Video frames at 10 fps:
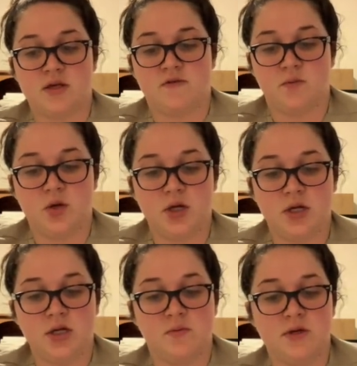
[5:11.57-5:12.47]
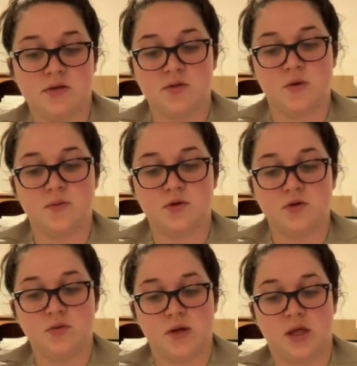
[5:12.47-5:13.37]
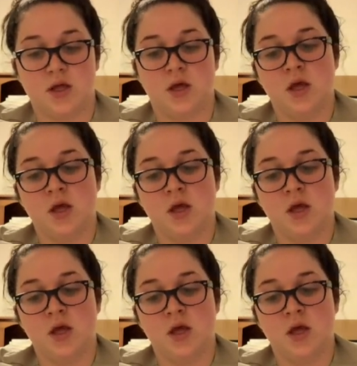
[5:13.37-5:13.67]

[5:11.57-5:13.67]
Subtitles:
of immunity to measles, mumps, or rubella.